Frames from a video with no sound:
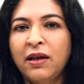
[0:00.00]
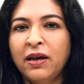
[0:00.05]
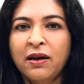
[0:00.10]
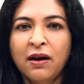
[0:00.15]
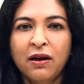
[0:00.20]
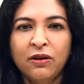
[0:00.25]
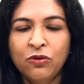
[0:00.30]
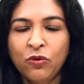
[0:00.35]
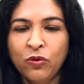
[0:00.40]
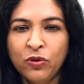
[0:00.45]
I
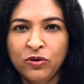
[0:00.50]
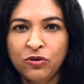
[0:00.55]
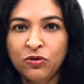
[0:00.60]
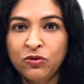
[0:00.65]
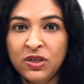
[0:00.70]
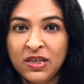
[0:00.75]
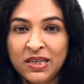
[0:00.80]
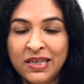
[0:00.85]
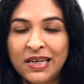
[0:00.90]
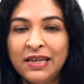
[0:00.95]
can't go
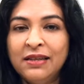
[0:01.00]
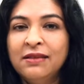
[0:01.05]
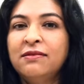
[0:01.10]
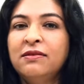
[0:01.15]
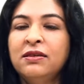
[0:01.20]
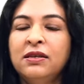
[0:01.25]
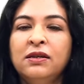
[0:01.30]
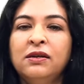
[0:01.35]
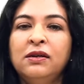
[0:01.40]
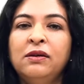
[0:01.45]
into
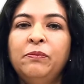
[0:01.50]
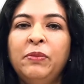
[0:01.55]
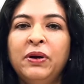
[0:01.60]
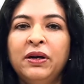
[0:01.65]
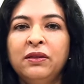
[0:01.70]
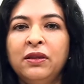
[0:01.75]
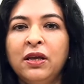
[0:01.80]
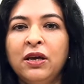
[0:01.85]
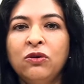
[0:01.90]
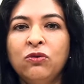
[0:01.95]
details here,
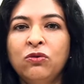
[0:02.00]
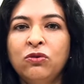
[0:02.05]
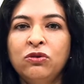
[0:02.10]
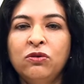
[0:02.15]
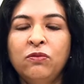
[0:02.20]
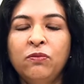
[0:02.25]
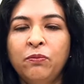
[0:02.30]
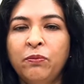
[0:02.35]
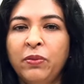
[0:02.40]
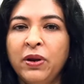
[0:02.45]
but they
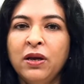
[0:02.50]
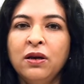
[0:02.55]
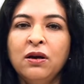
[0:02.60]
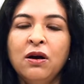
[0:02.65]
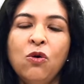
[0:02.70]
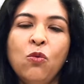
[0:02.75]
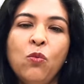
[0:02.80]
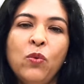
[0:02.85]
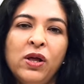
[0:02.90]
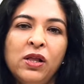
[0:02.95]
could
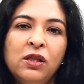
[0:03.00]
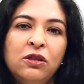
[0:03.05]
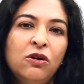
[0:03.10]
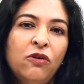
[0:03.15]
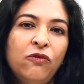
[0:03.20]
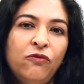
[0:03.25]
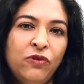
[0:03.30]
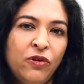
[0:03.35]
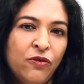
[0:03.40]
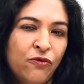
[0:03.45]
bring a wealth
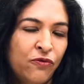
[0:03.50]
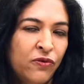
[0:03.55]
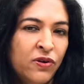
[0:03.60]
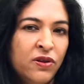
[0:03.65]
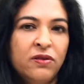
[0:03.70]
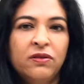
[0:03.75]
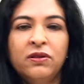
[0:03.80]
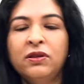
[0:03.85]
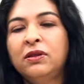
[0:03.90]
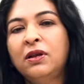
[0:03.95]
of
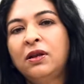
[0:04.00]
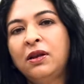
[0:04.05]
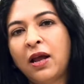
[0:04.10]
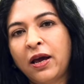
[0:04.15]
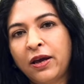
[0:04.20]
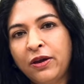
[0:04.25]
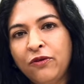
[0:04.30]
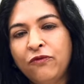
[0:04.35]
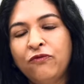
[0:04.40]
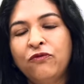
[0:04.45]
difference in the
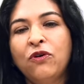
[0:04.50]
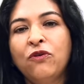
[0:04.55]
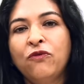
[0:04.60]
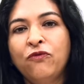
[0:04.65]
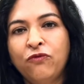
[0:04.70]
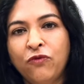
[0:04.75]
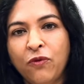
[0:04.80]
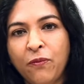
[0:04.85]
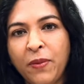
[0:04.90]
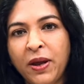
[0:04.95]
life
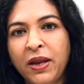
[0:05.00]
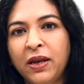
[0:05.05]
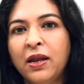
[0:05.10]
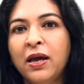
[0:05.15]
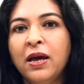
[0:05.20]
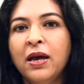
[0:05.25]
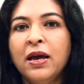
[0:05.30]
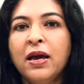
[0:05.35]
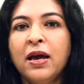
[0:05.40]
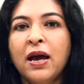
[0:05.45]
of women.